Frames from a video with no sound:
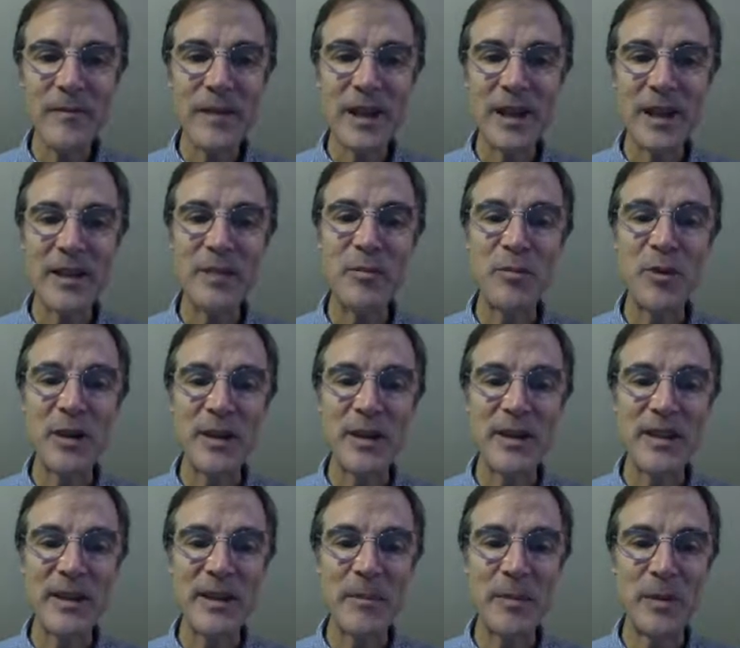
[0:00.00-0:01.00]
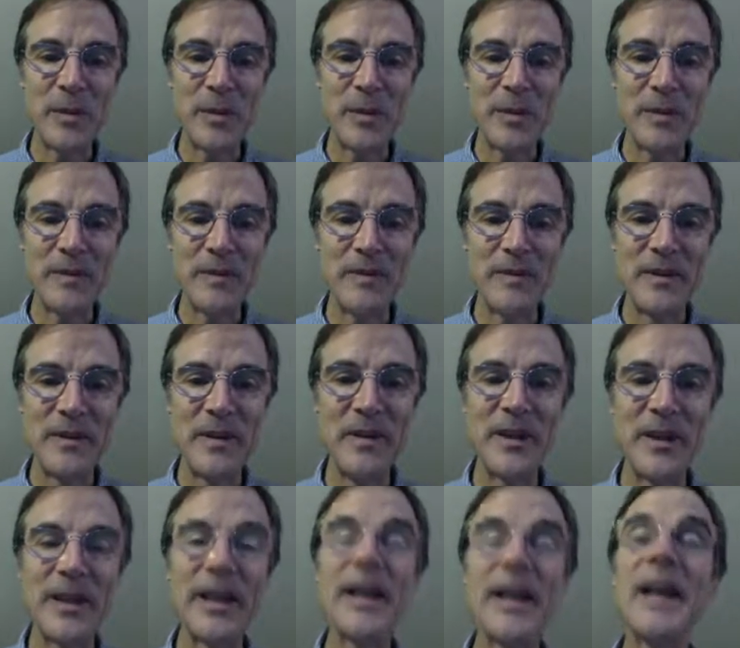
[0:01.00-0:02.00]
it's pretty simple.
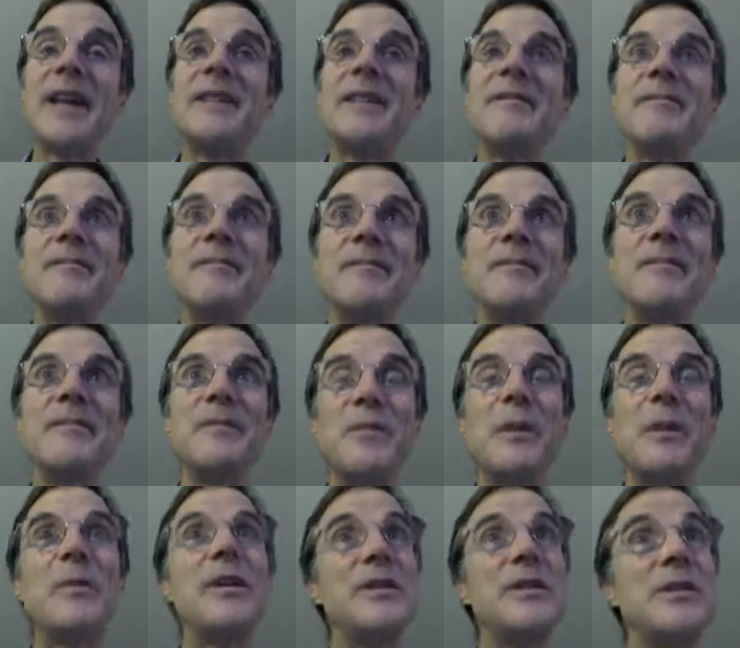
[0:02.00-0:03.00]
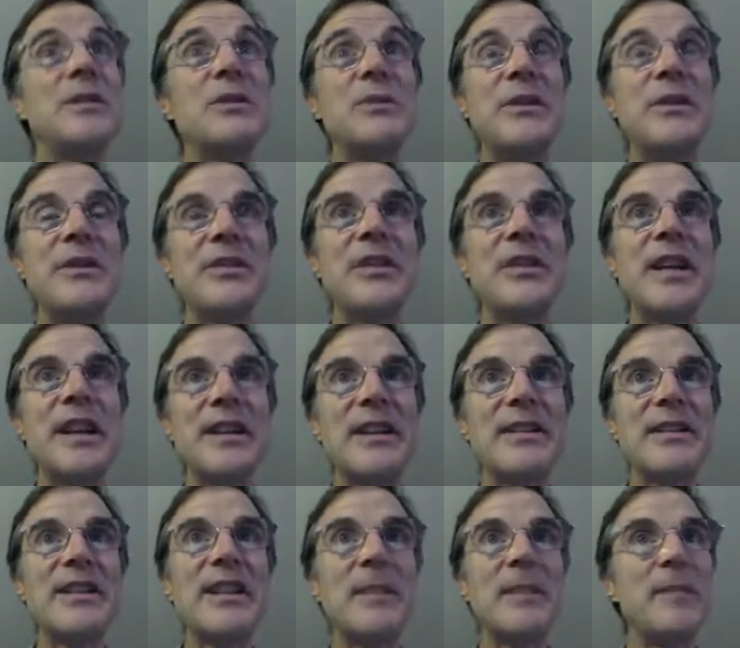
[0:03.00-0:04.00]
To get what we do is we just get a
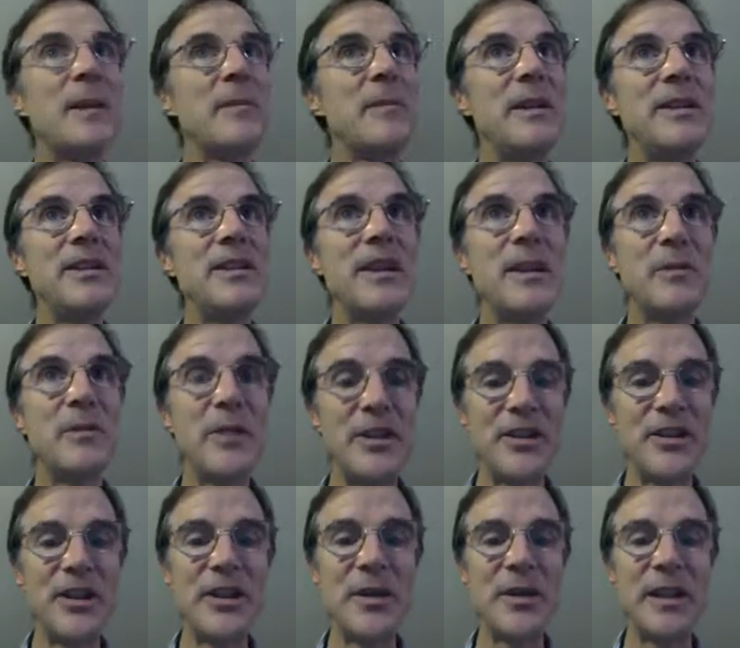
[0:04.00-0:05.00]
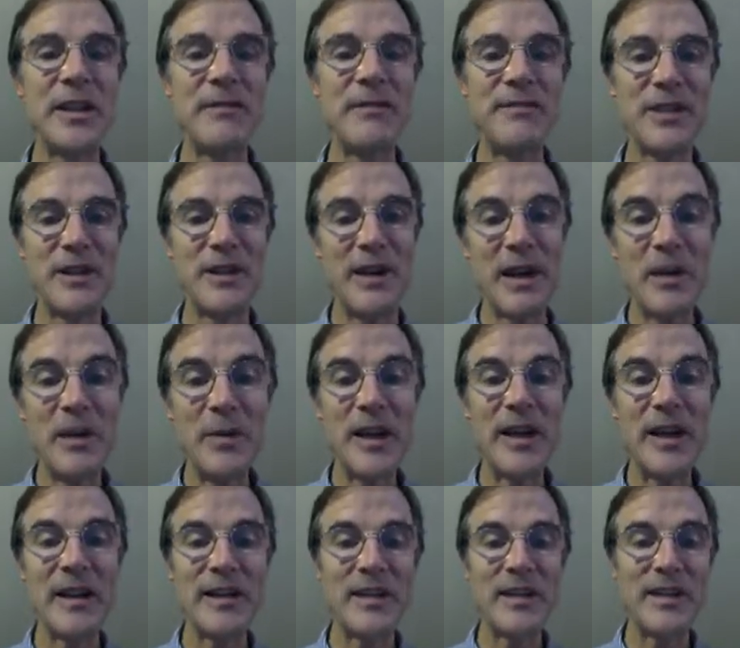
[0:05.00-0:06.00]
sub image and we show it. So how do we
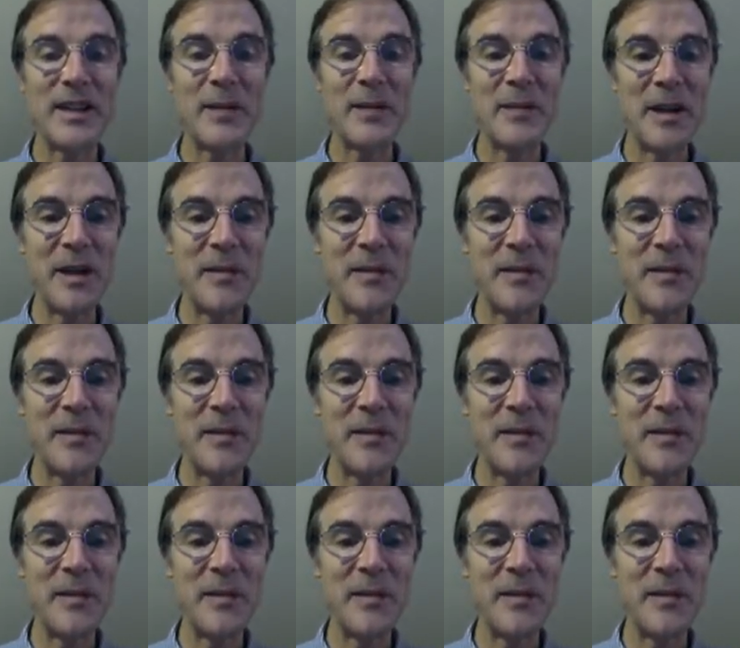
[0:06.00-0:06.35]
get a sub